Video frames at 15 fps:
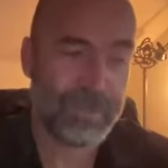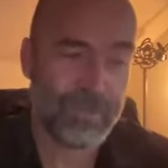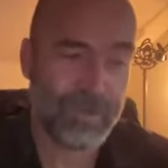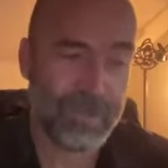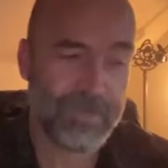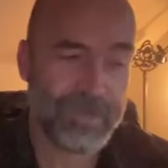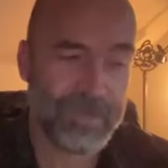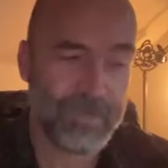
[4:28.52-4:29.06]

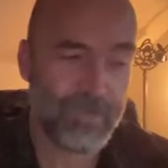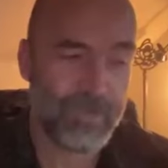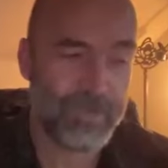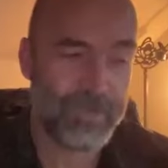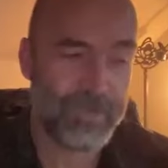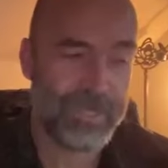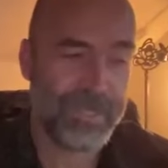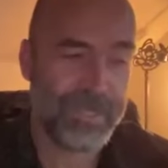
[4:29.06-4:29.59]
One of them will
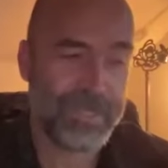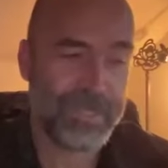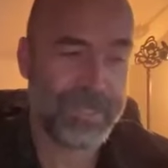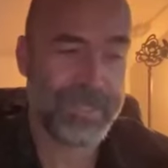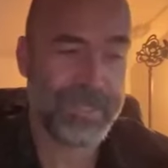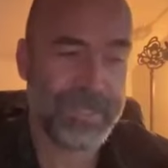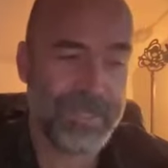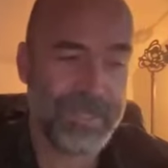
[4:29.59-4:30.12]
be
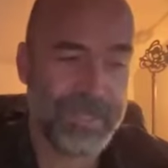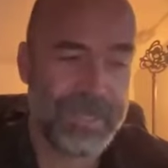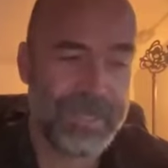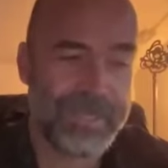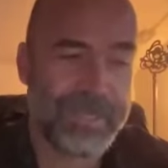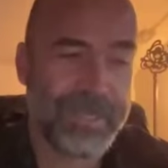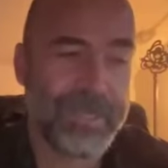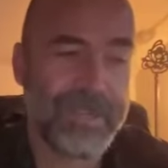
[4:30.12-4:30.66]
this
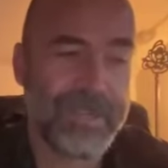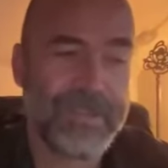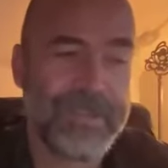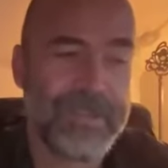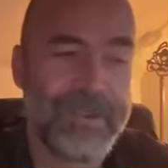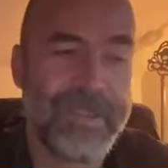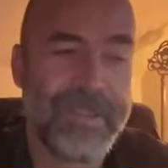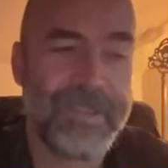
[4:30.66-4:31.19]

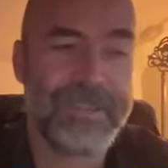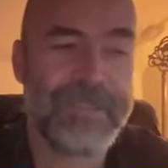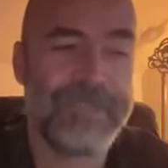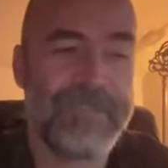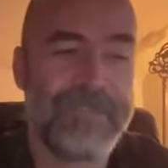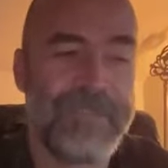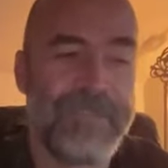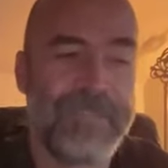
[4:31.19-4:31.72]
secondary
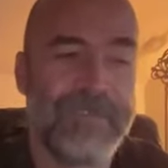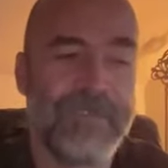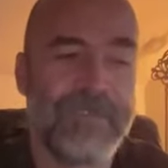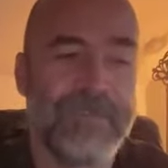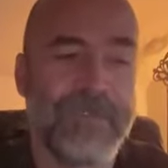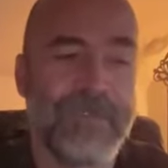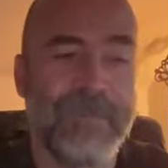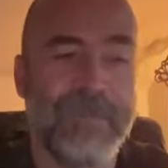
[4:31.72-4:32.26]
negativity
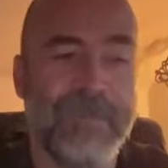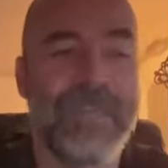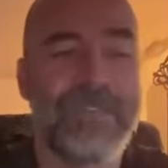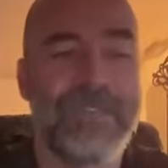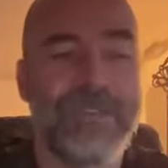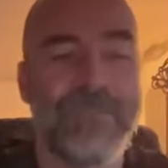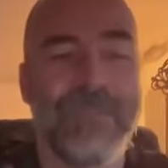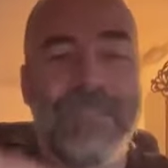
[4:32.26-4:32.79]
of I'm
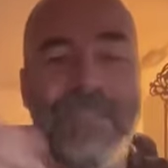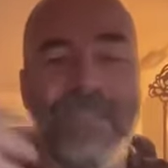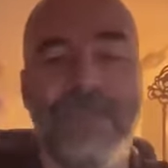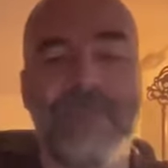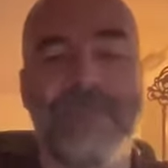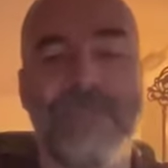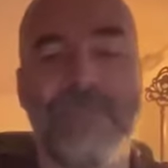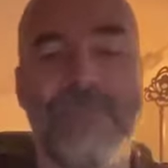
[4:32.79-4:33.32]
catching
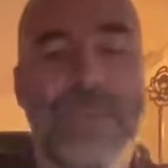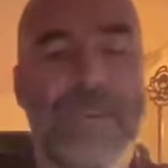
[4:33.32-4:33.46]
myself in